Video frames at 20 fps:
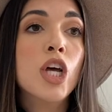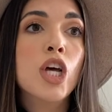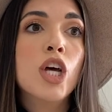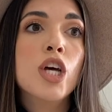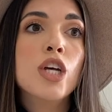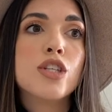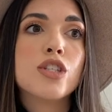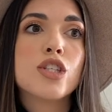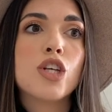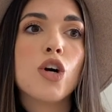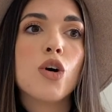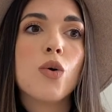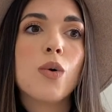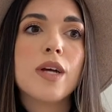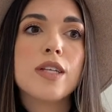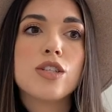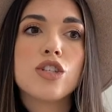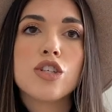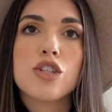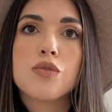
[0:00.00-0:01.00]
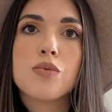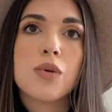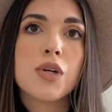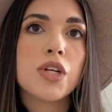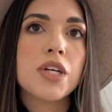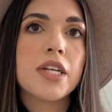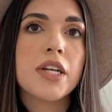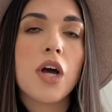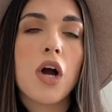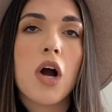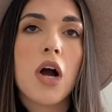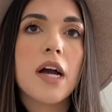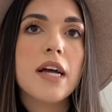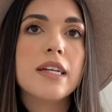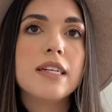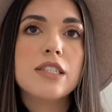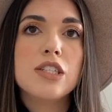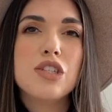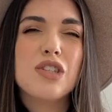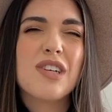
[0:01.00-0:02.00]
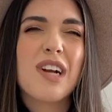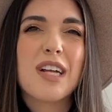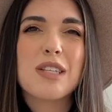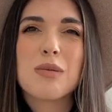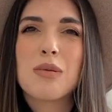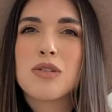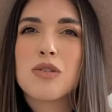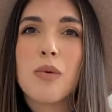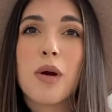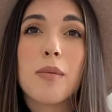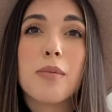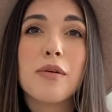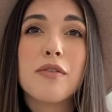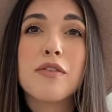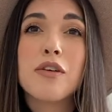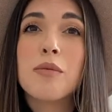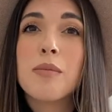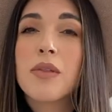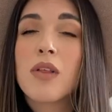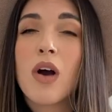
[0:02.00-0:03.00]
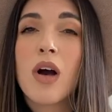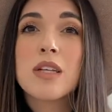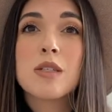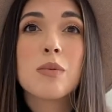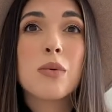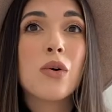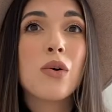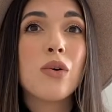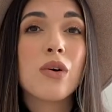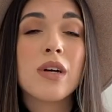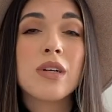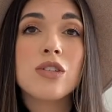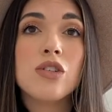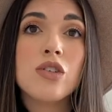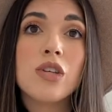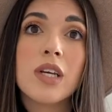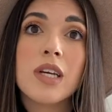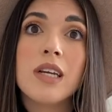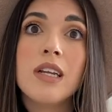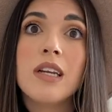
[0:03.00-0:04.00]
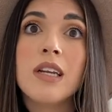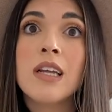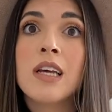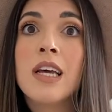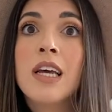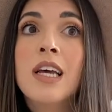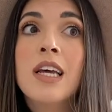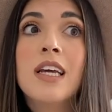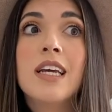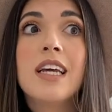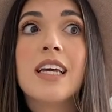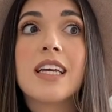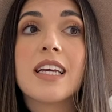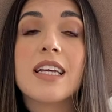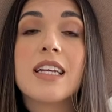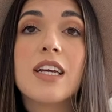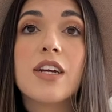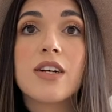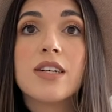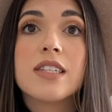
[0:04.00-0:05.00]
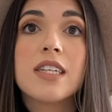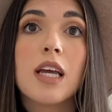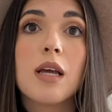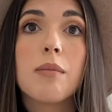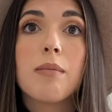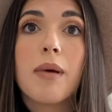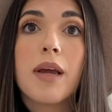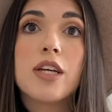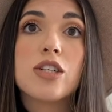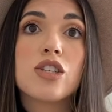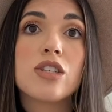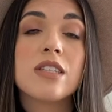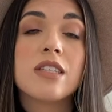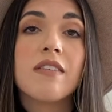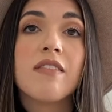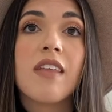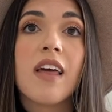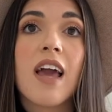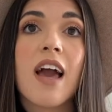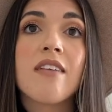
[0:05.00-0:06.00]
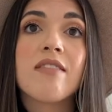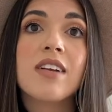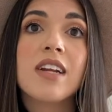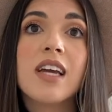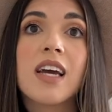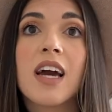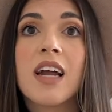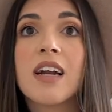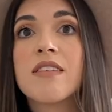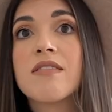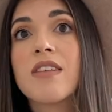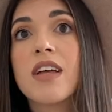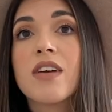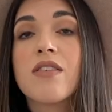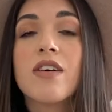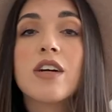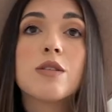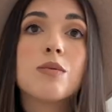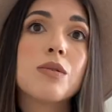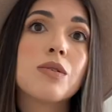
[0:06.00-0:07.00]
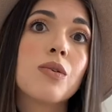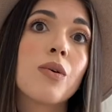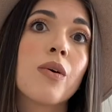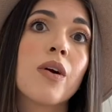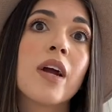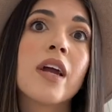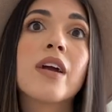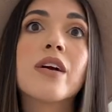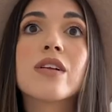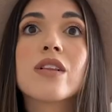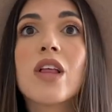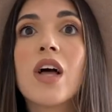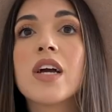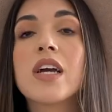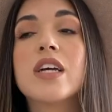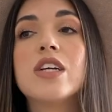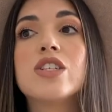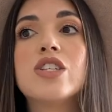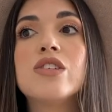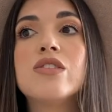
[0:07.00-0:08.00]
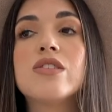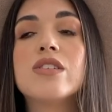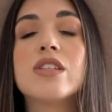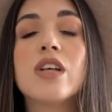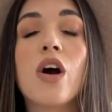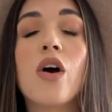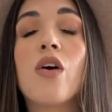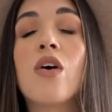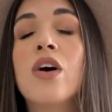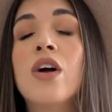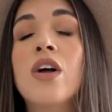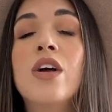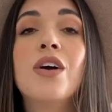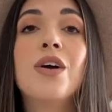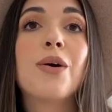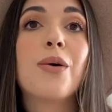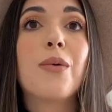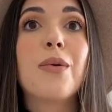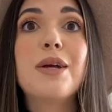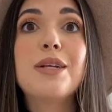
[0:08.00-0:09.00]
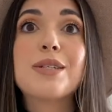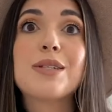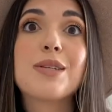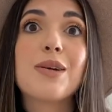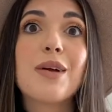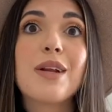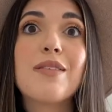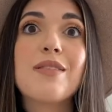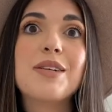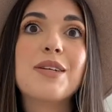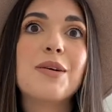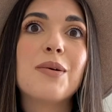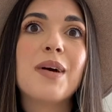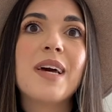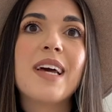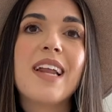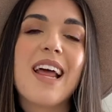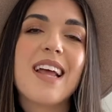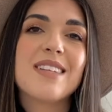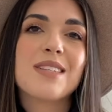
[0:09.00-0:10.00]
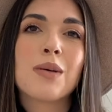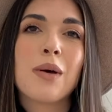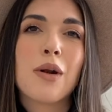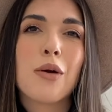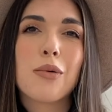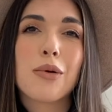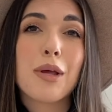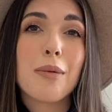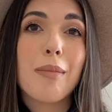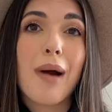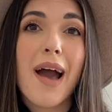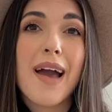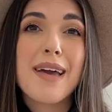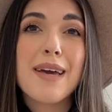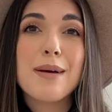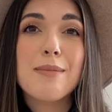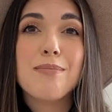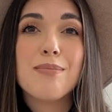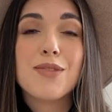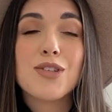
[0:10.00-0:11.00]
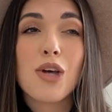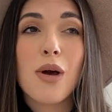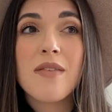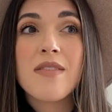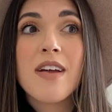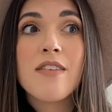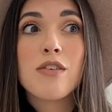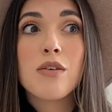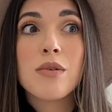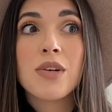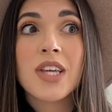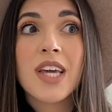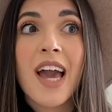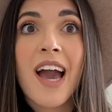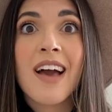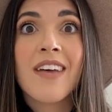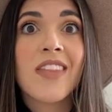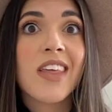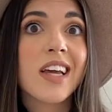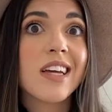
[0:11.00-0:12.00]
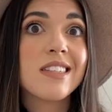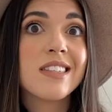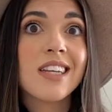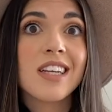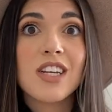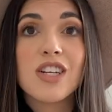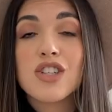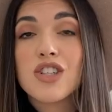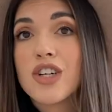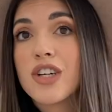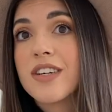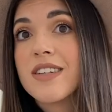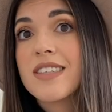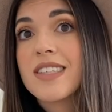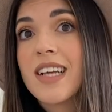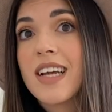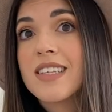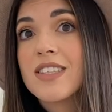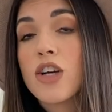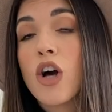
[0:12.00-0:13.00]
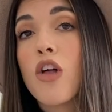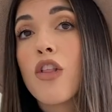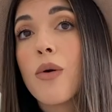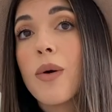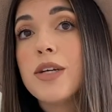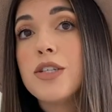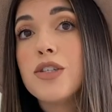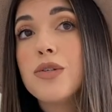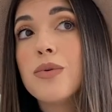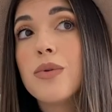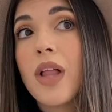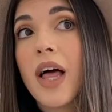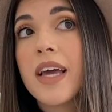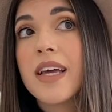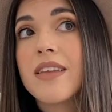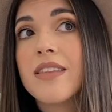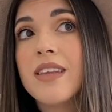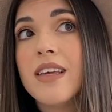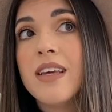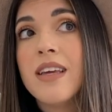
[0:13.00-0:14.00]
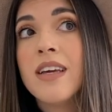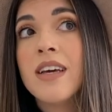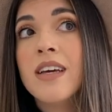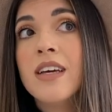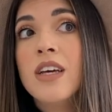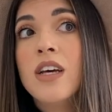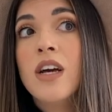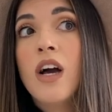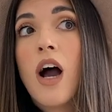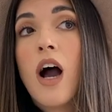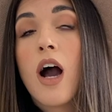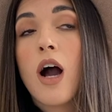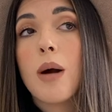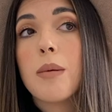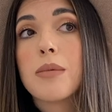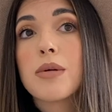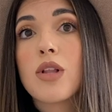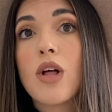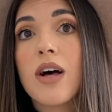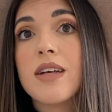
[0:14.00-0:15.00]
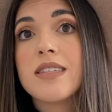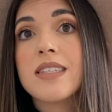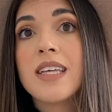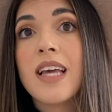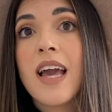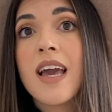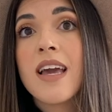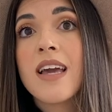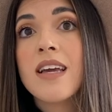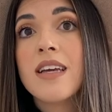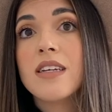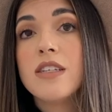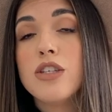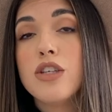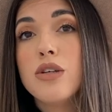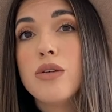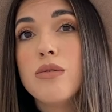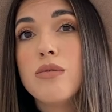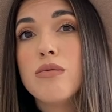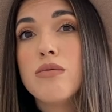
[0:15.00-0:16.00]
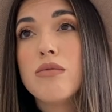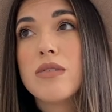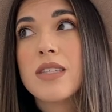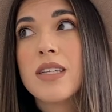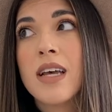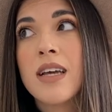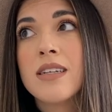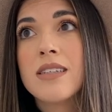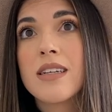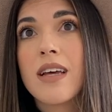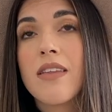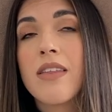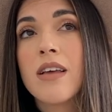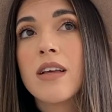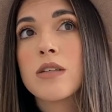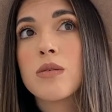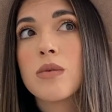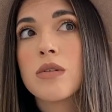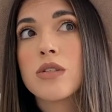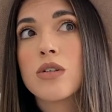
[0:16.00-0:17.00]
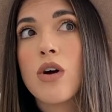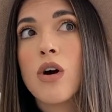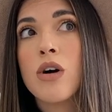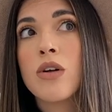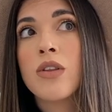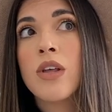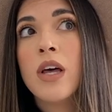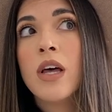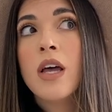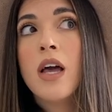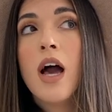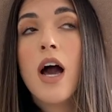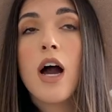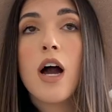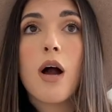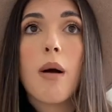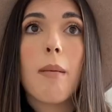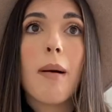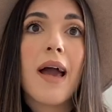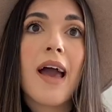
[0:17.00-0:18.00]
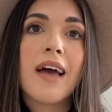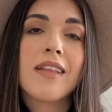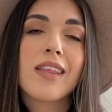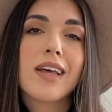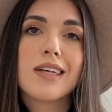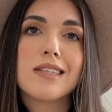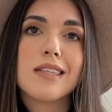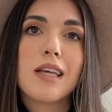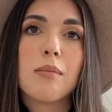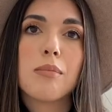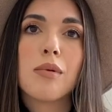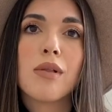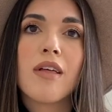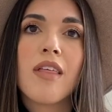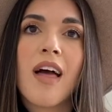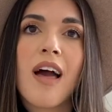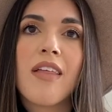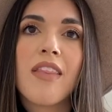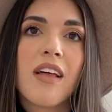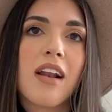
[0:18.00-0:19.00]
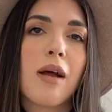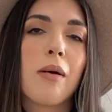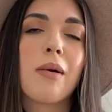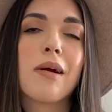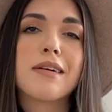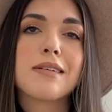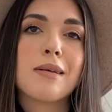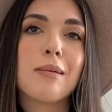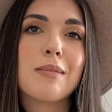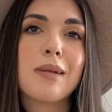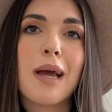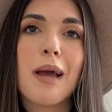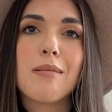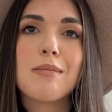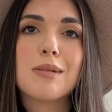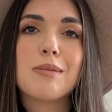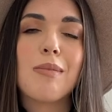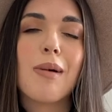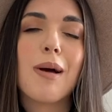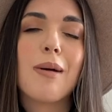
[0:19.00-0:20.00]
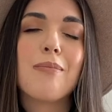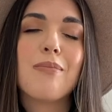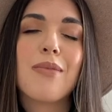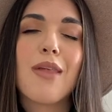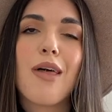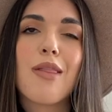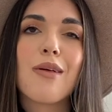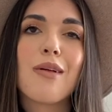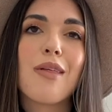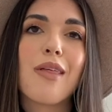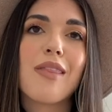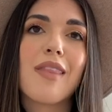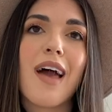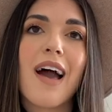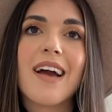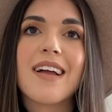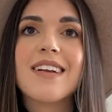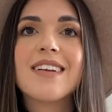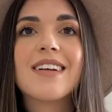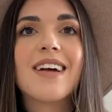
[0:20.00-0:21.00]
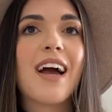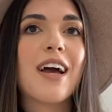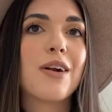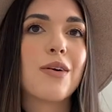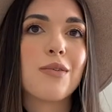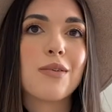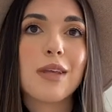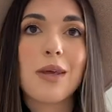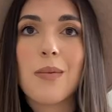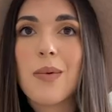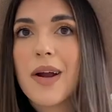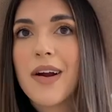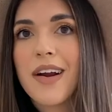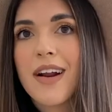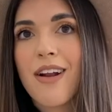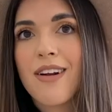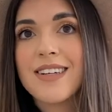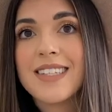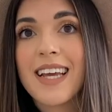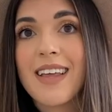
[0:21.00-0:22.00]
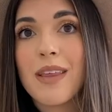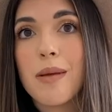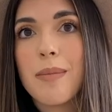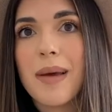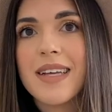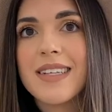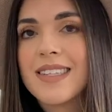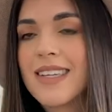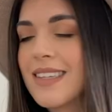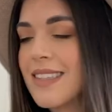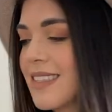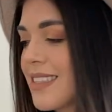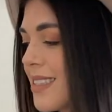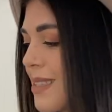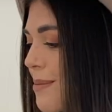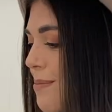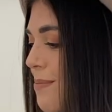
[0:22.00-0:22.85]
So it's just really not, you're not supposed to wear perfume at the hospital because you can, it can irritate patients if they have any kind of like respiratory or lung issues. So we just don't even do it. And so I don't really buy it. So I've never really had like a signature scent. Although I do like the um, Glossier You scent, I think is what it's called. Um, I had like a sample of that that I wear sometimes, but other than that, I don't really wear it on a daily basis.